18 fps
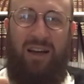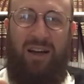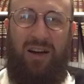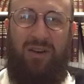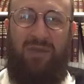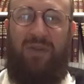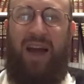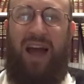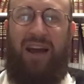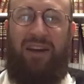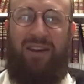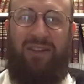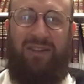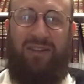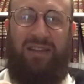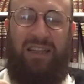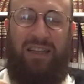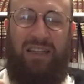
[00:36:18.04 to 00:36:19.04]
a
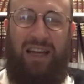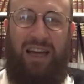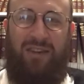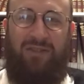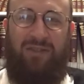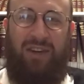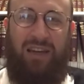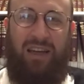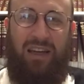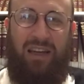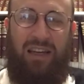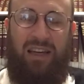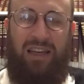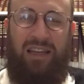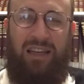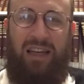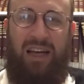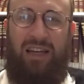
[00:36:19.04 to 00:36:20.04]
factor in having
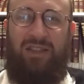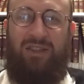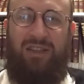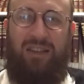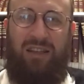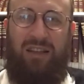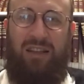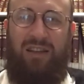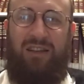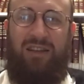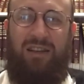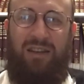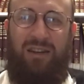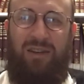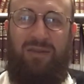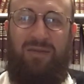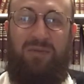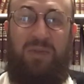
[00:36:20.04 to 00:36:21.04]
a national identity
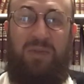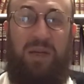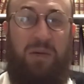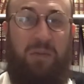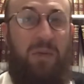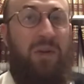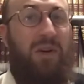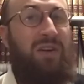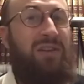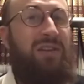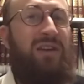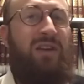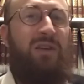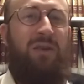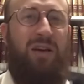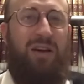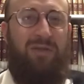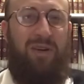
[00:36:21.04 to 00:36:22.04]
of being
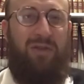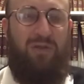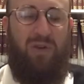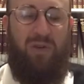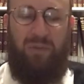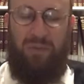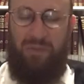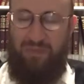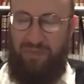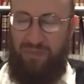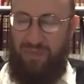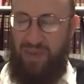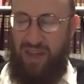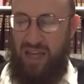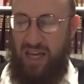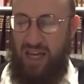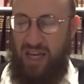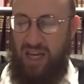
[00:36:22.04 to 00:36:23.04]
continuing of Avraham.
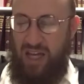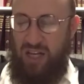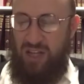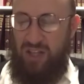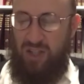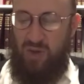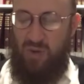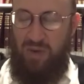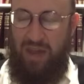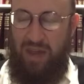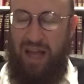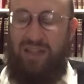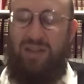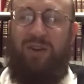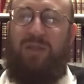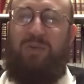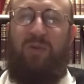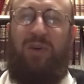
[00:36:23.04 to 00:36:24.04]
So that's
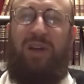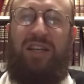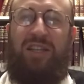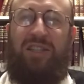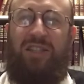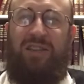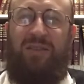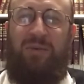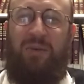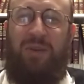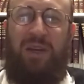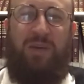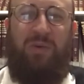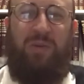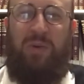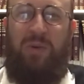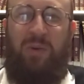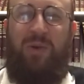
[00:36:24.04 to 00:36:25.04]
our inspiration.
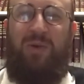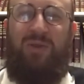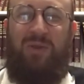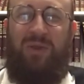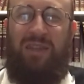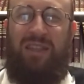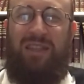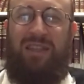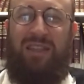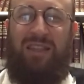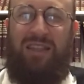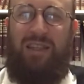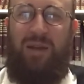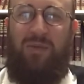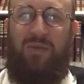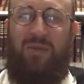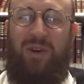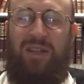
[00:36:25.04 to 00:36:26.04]
We won't do this
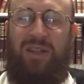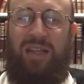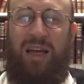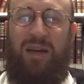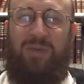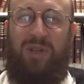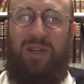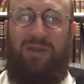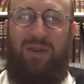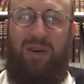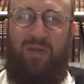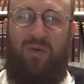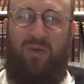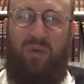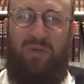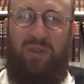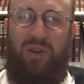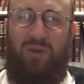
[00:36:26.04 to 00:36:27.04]
except for as a hemshech of
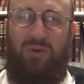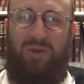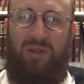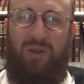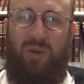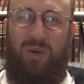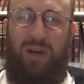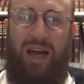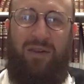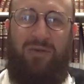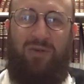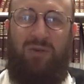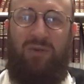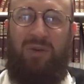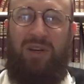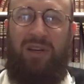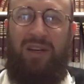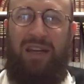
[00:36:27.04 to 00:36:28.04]
Avraham Avinu. So we have
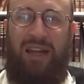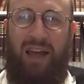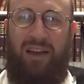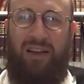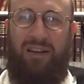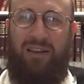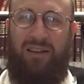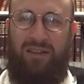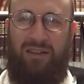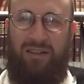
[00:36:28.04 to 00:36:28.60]
to connect